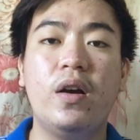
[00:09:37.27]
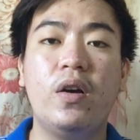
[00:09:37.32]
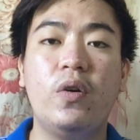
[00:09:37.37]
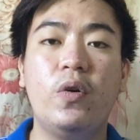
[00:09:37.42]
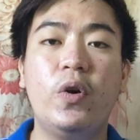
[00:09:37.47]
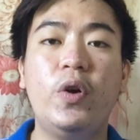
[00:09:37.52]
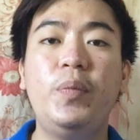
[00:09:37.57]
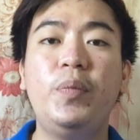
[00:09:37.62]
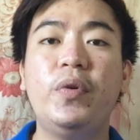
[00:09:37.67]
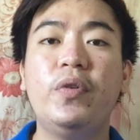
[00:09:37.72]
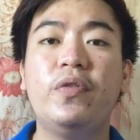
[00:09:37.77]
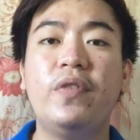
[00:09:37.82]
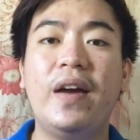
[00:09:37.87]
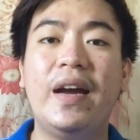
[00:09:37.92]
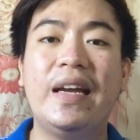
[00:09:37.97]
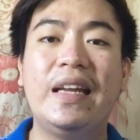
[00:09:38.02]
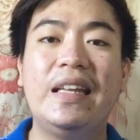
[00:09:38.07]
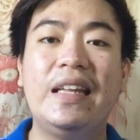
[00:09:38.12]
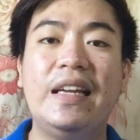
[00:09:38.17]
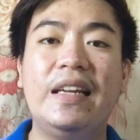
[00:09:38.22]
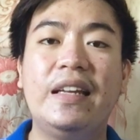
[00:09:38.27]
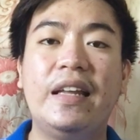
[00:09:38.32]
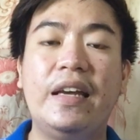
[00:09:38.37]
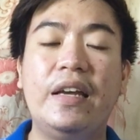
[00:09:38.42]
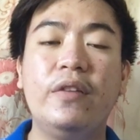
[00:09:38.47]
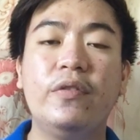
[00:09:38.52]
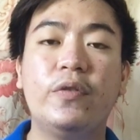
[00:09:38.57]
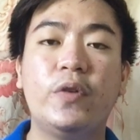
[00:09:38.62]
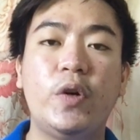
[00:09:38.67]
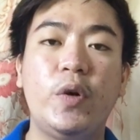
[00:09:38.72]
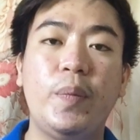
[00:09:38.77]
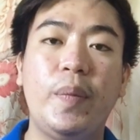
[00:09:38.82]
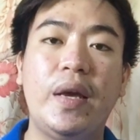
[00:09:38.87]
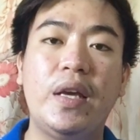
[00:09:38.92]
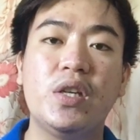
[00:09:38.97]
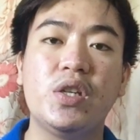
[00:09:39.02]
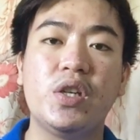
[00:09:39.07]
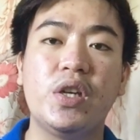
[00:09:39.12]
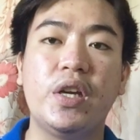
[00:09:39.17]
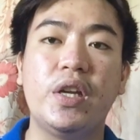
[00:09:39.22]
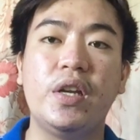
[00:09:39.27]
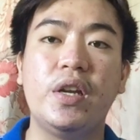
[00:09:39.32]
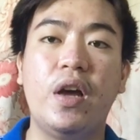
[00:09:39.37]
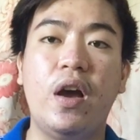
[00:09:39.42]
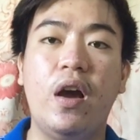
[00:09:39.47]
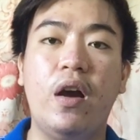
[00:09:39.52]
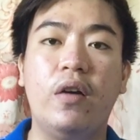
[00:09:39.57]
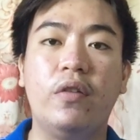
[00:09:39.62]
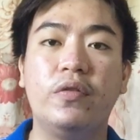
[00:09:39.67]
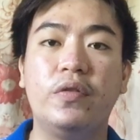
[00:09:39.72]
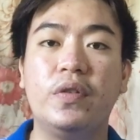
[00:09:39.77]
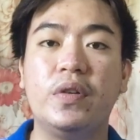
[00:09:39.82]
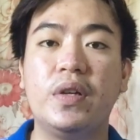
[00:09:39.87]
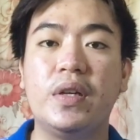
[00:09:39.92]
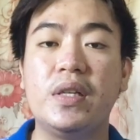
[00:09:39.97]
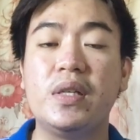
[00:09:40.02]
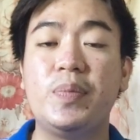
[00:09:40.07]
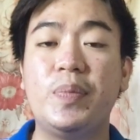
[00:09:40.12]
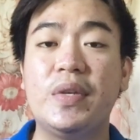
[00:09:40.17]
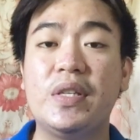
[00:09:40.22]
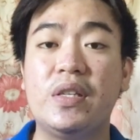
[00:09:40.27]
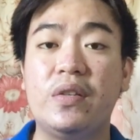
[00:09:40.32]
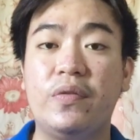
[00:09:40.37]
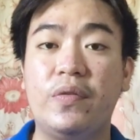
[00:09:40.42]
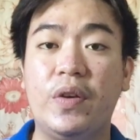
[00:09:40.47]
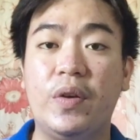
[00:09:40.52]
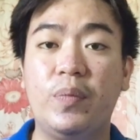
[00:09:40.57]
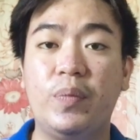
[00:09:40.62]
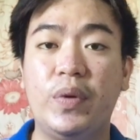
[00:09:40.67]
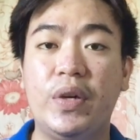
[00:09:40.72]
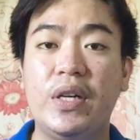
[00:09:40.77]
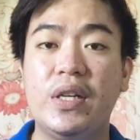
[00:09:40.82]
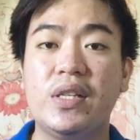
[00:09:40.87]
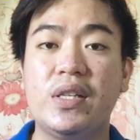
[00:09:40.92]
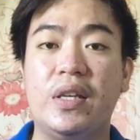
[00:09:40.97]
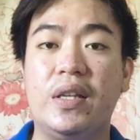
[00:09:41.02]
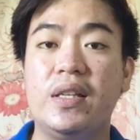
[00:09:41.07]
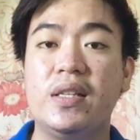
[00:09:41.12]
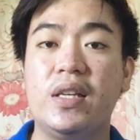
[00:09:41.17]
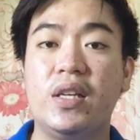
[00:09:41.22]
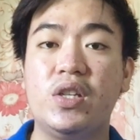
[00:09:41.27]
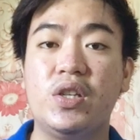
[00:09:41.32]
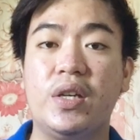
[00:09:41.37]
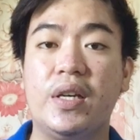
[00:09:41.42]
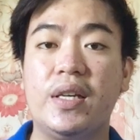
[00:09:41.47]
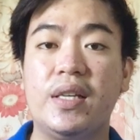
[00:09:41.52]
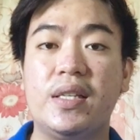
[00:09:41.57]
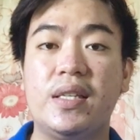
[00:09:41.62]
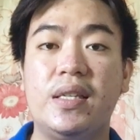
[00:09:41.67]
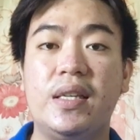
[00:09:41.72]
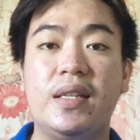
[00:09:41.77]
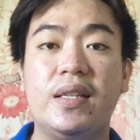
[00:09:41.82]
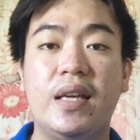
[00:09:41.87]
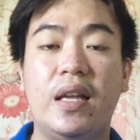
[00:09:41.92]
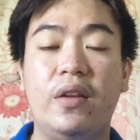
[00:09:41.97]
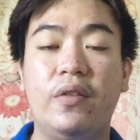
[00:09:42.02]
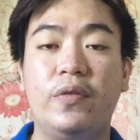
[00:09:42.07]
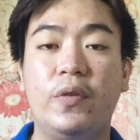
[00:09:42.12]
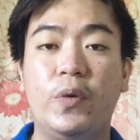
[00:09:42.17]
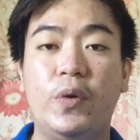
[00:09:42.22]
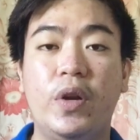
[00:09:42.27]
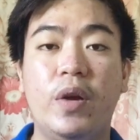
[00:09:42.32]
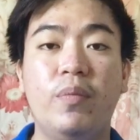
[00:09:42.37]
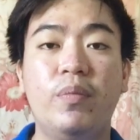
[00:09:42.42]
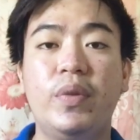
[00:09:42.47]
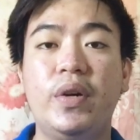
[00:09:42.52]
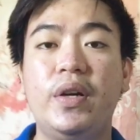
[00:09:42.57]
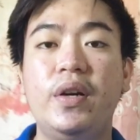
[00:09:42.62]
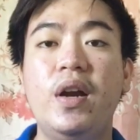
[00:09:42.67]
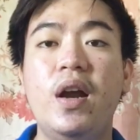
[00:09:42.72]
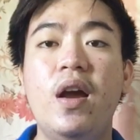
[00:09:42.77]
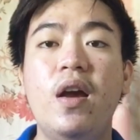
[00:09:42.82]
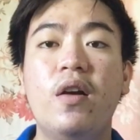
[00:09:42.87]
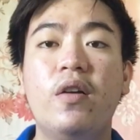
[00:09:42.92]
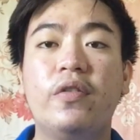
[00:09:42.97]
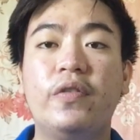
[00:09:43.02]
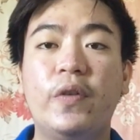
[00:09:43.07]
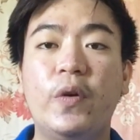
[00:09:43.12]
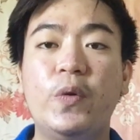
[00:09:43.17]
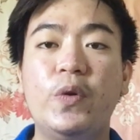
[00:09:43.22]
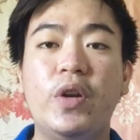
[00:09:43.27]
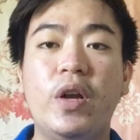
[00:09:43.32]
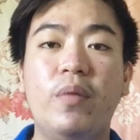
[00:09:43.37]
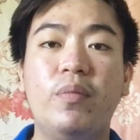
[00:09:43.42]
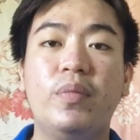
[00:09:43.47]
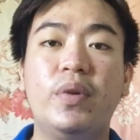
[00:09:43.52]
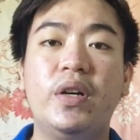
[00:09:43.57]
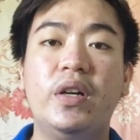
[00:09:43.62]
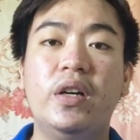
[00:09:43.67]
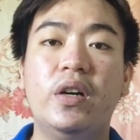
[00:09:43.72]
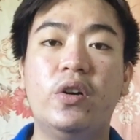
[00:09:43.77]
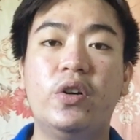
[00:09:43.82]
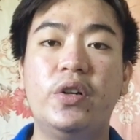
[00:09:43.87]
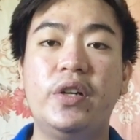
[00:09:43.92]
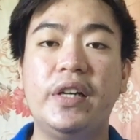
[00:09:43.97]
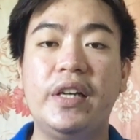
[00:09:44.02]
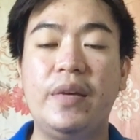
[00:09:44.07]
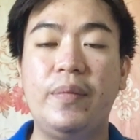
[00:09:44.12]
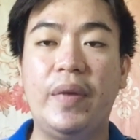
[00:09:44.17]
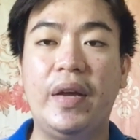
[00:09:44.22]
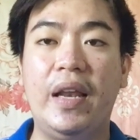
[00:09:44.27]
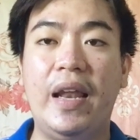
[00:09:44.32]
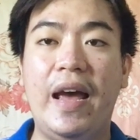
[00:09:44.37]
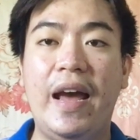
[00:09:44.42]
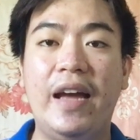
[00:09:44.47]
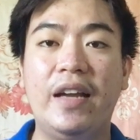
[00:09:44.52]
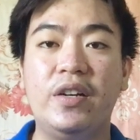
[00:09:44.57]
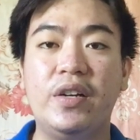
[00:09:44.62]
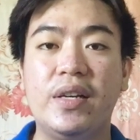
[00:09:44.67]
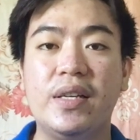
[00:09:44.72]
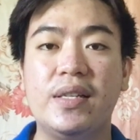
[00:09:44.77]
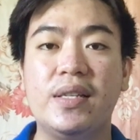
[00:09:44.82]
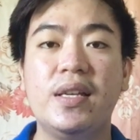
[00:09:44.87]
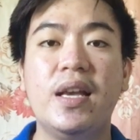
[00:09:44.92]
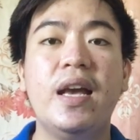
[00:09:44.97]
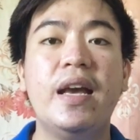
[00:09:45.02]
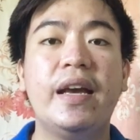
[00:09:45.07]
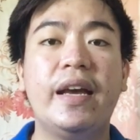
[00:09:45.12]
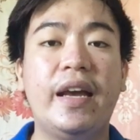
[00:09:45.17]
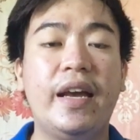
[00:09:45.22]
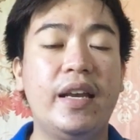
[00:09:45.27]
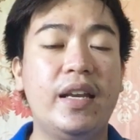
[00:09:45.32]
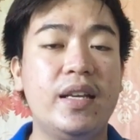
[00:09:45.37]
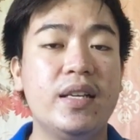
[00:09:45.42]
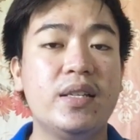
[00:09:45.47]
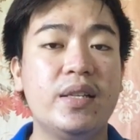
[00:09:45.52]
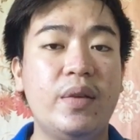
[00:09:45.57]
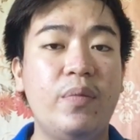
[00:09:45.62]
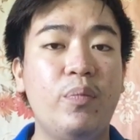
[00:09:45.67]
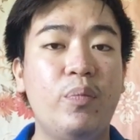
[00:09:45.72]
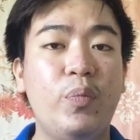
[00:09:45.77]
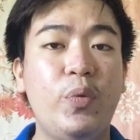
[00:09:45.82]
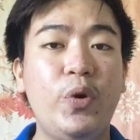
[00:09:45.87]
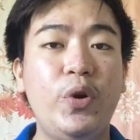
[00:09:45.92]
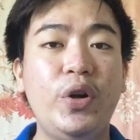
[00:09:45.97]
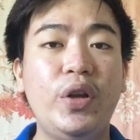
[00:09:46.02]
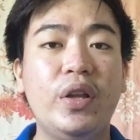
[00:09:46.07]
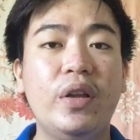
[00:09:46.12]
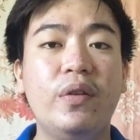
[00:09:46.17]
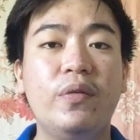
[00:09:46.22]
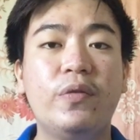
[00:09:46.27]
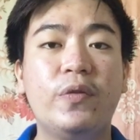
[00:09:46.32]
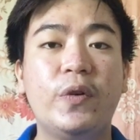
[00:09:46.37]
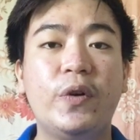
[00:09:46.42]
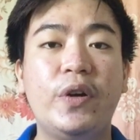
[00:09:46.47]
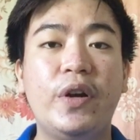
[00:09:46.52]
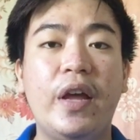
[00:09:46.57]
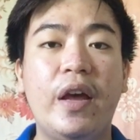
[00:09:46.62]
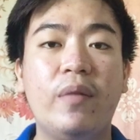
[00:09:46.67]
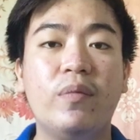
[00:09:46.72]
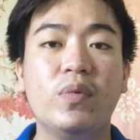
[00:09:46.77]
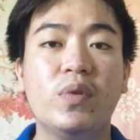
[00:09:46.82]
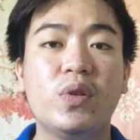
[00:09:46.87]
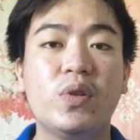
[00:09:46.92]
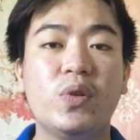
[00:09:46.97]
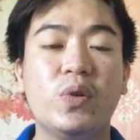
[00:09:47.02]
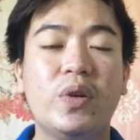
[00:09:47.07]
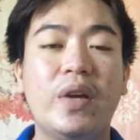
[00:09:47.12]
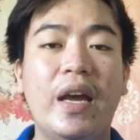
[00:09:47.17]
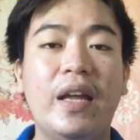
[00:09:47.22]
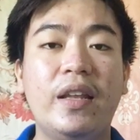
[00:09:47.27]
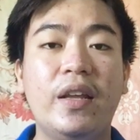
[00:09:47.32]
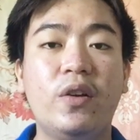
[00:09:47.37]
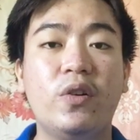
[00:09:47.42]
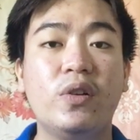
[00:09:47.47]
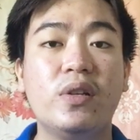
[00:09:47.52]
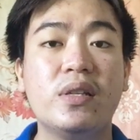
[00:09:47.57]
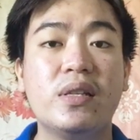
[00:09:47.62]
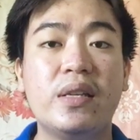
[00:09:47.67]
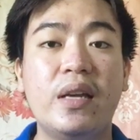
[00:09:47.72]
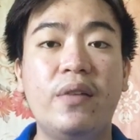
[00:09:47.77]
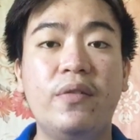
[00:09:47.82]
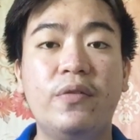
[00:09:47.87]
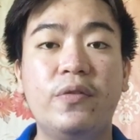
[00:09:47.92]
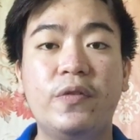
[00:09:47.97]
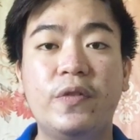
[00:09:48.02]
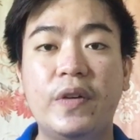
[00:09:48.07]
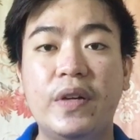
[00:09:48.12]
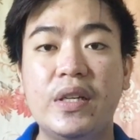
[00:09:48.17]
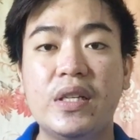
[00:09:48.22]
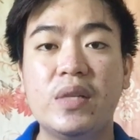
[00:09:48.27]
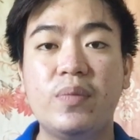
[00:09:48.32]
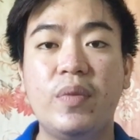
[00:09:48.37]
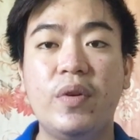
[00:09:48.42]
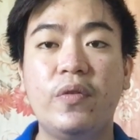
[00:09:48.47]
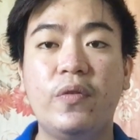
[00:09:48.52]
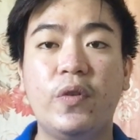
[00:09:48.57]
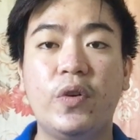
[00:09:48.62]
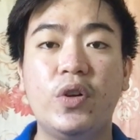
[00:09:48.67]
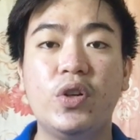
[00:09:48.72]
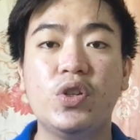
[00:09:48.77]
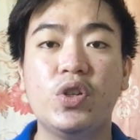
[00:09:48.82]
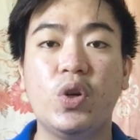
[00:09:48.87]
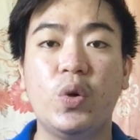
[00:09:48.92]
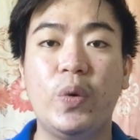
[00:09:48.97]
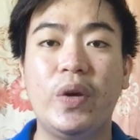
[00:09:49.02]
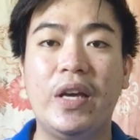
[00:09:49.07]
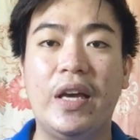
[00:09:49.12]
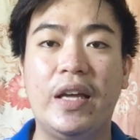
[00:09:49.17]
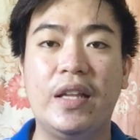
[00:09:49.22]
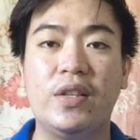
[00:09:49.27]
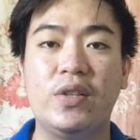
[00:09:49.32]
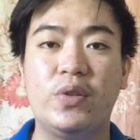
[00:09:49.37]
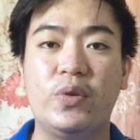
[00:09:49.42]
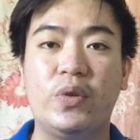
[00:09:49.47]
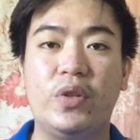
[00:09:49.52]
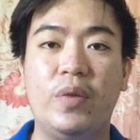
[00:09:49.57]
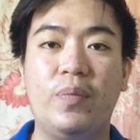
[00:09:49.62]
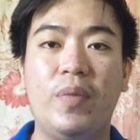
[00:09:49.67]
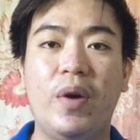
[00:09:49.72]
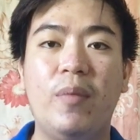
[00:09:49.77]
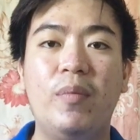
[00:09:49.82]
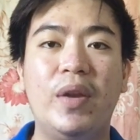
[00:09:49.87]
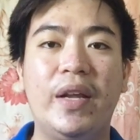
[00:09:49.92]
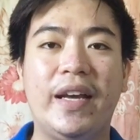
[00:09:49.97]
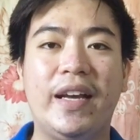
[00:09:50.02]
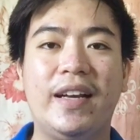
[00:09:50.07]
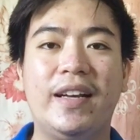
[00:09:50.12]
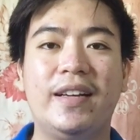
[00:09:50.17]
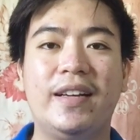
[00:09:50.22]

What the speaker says: or providing the information of a specific person such as the telephone number, phone number, or email address. It is important for them to get a consent first before showing it to the public.